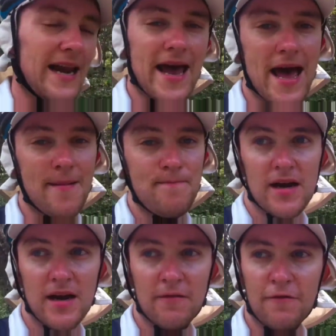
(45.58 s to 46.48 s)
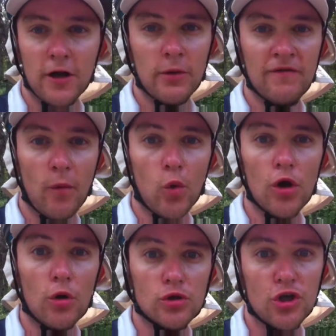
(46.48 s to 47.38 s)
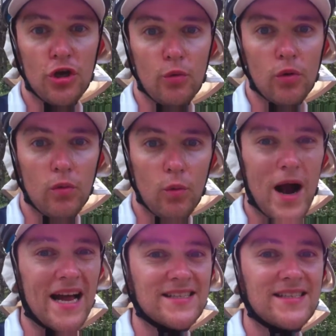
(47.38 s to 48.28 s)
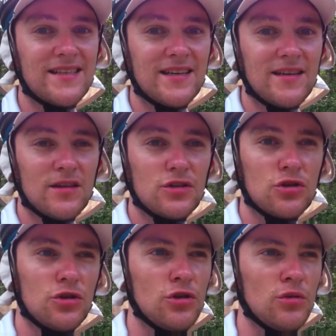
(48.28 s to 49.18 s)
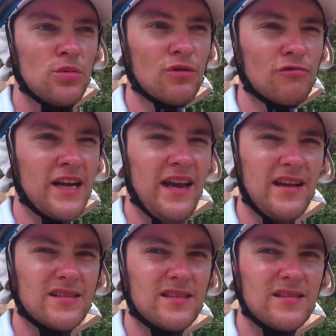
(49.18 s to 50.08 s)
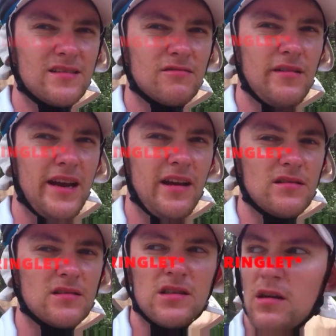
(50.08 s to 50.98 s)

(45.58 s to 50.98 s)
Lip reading: 10 AM and I'm following the 102 west to Ringlet. Ringlet, is